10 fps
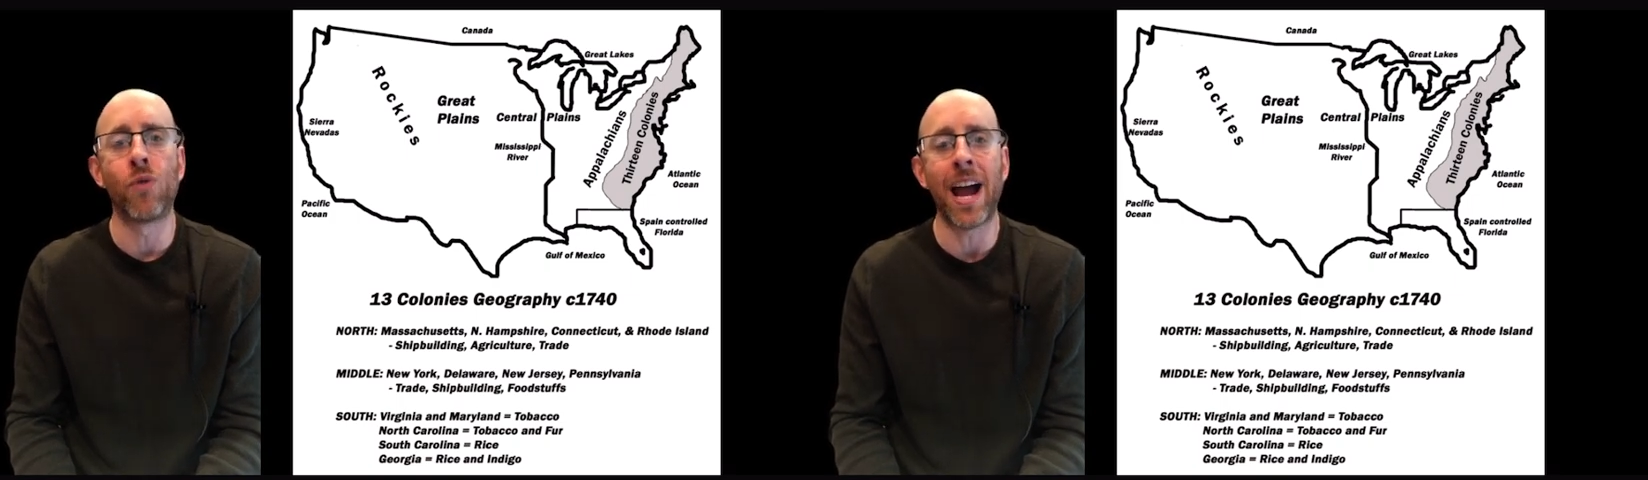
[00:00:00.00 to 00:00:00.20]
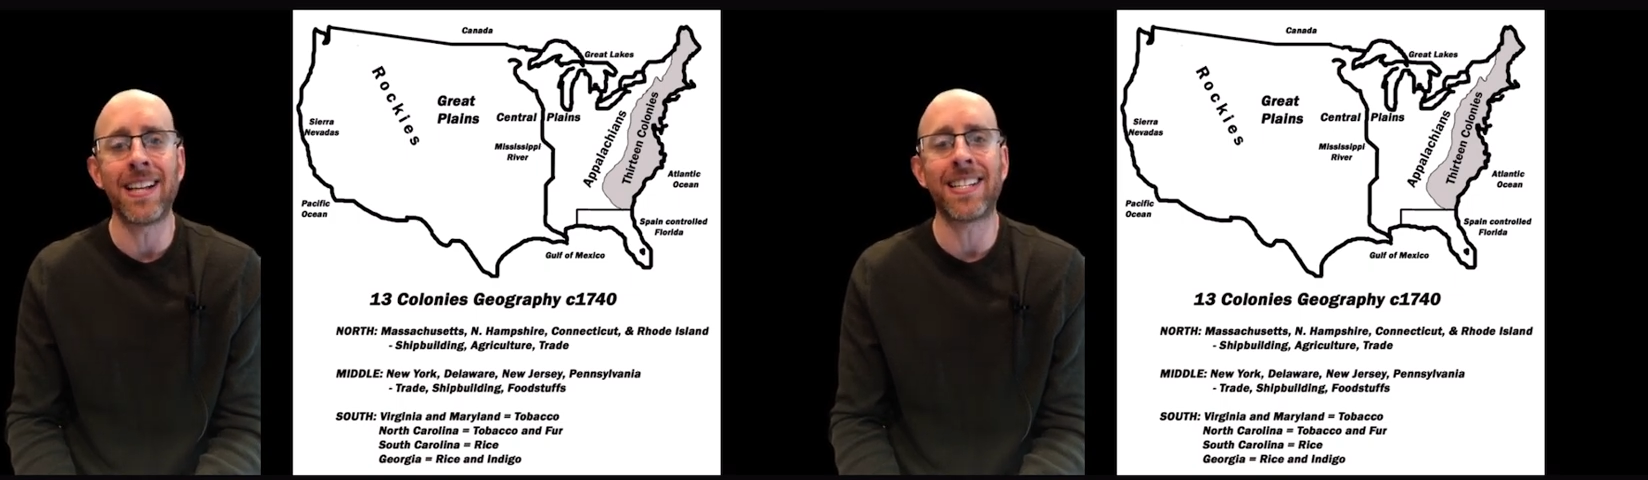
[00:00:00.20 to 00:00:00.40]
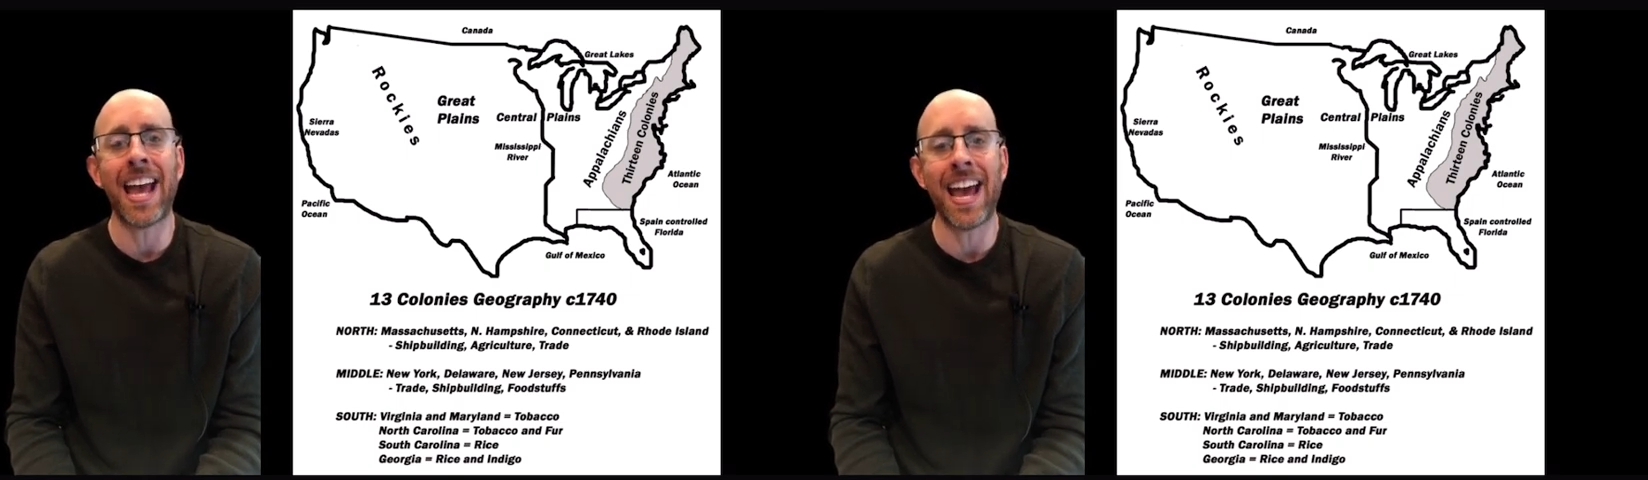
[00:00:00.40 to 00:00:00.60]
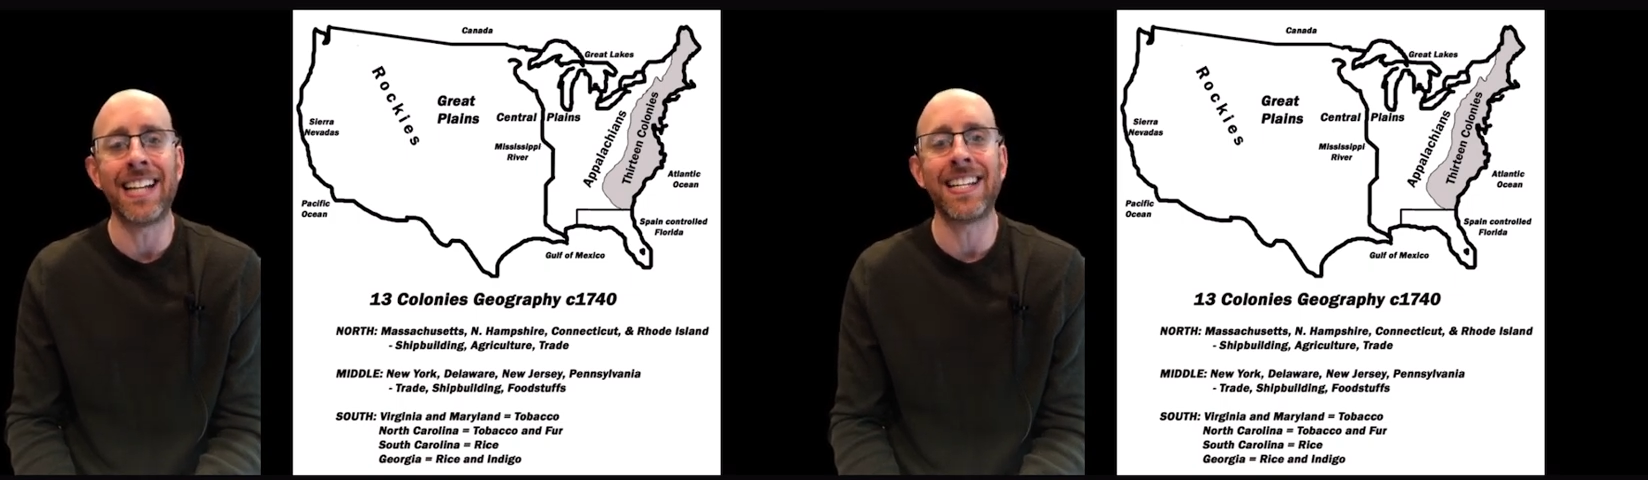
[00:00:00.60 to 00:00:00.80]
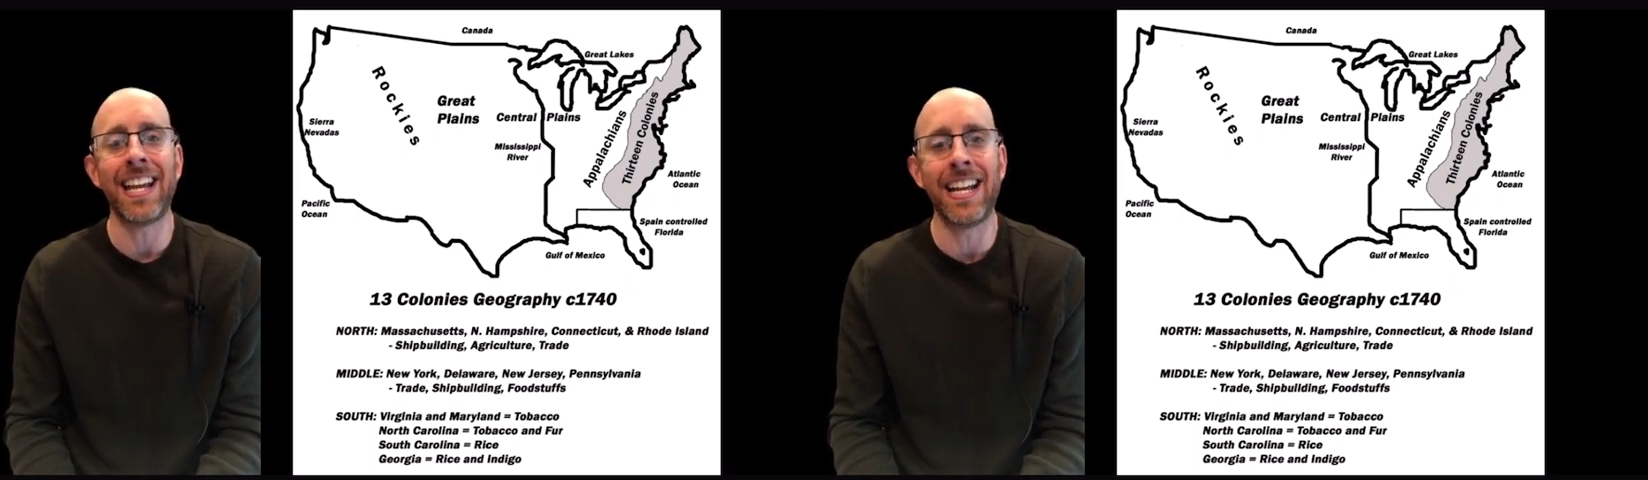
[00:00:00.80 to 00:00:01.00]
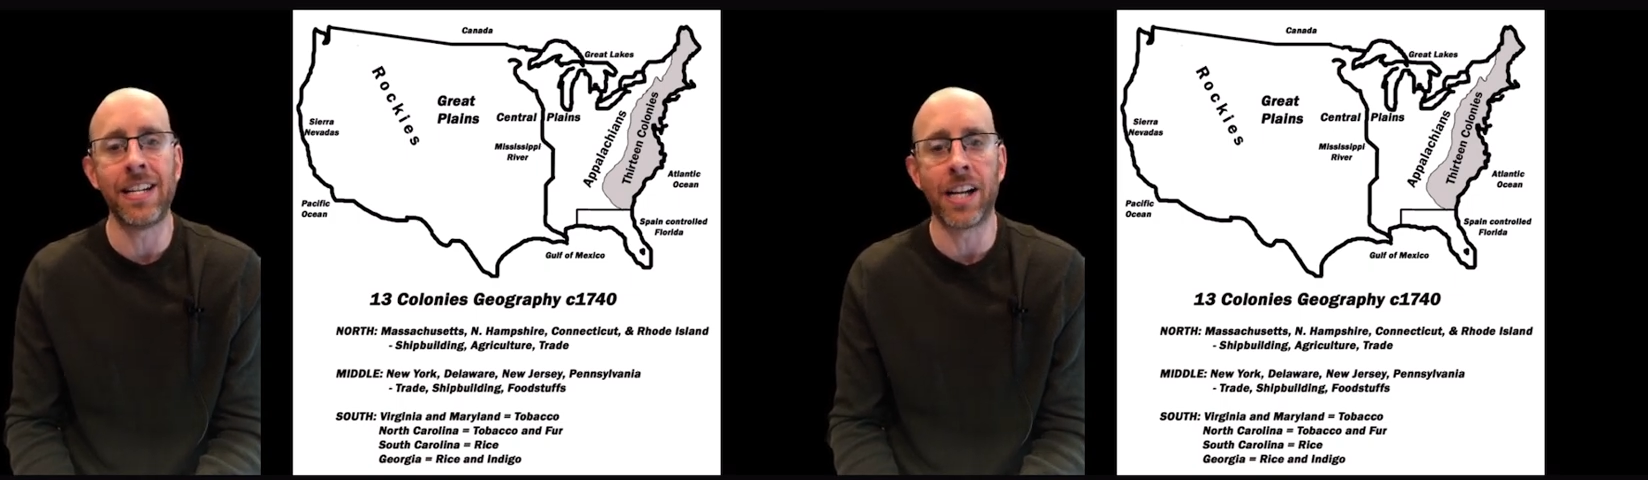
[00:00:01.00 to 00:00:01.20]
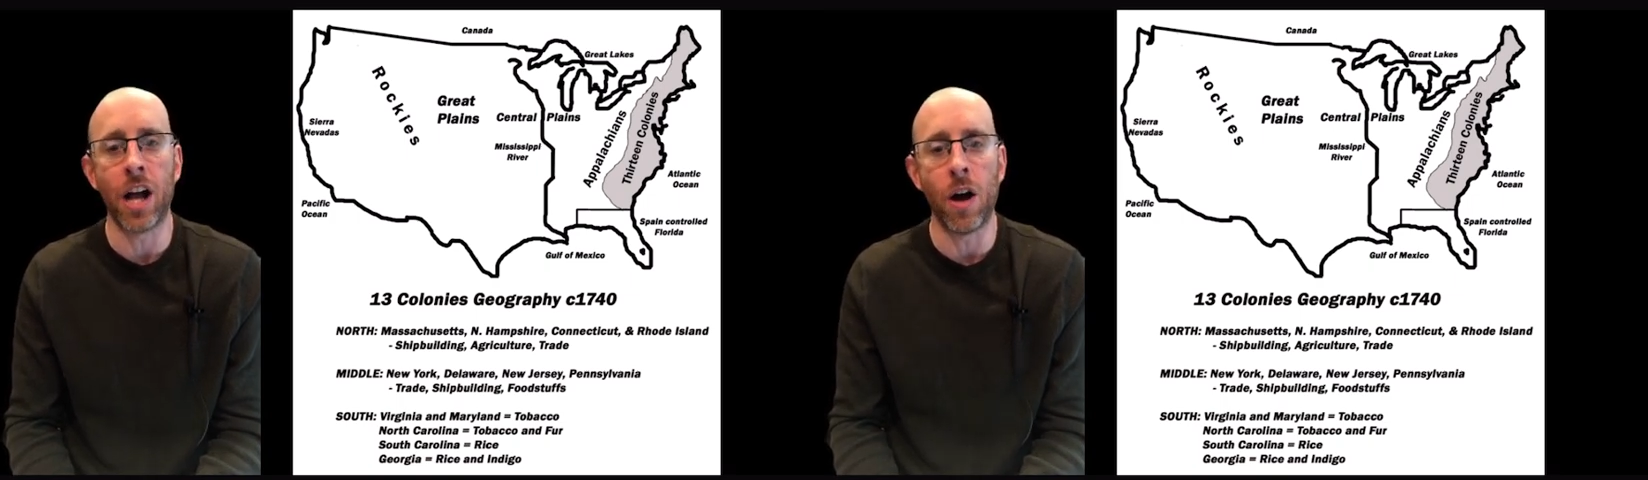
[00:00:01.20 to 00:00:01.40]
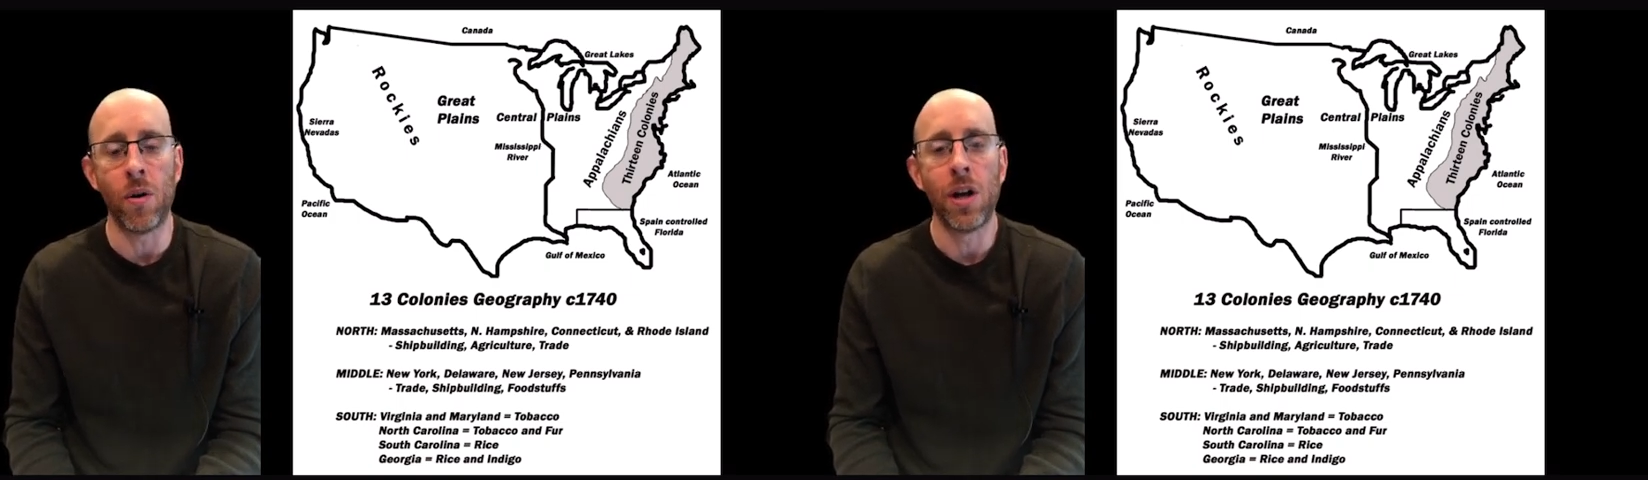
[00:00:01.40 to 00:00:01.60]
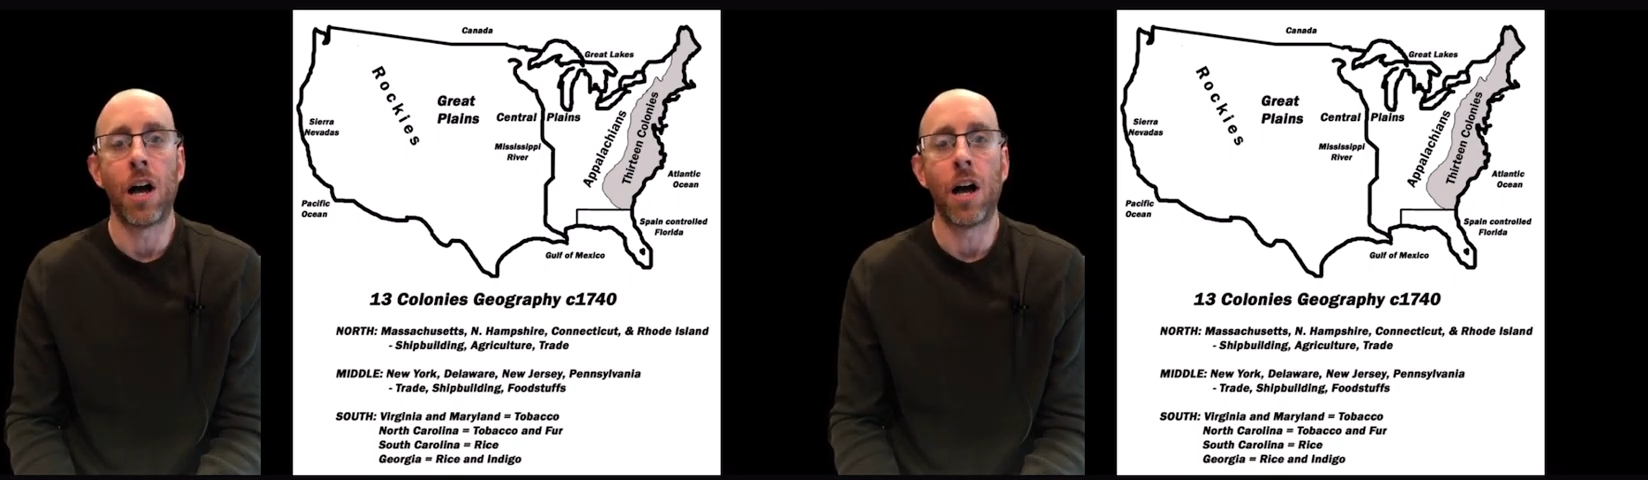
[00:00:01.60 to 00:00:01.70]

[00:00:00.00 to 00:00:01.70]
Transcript: rice and indigo.